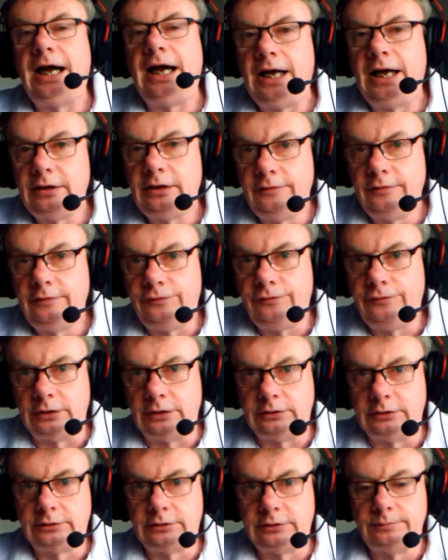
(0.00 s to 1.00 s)
add the
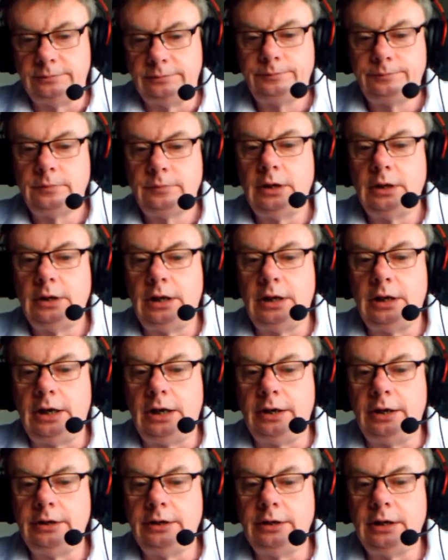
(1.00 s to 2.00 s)
fields,
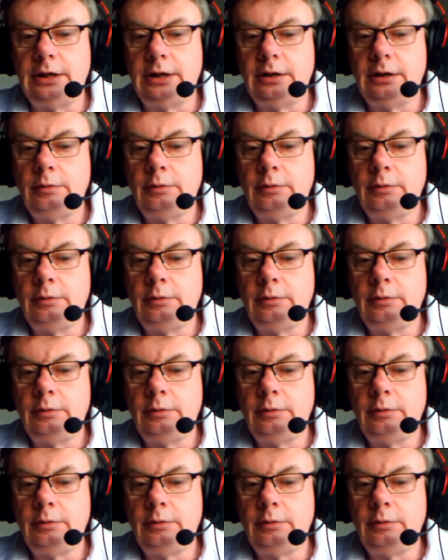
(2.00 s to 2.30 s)
and